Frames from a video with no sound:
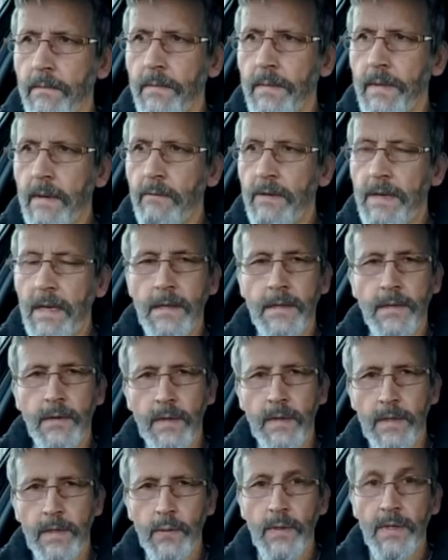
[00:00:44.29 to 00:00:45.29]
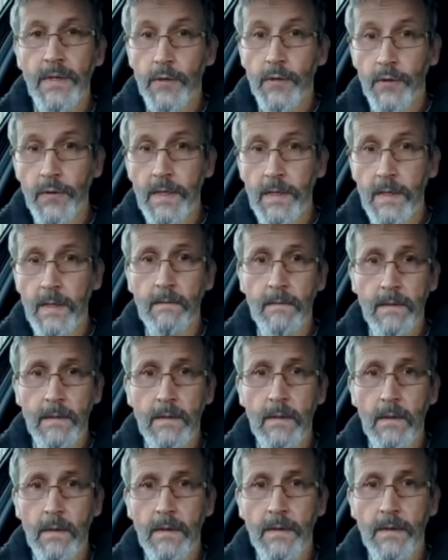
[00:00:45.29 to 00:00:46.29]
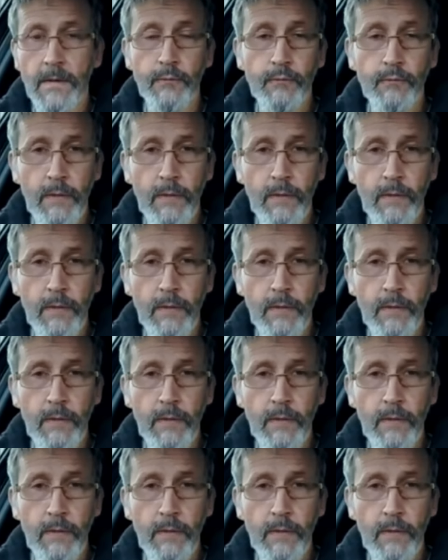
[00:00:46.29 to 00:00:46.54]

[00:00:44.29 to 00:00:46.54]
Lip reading: they would enter into a treaty with Scotland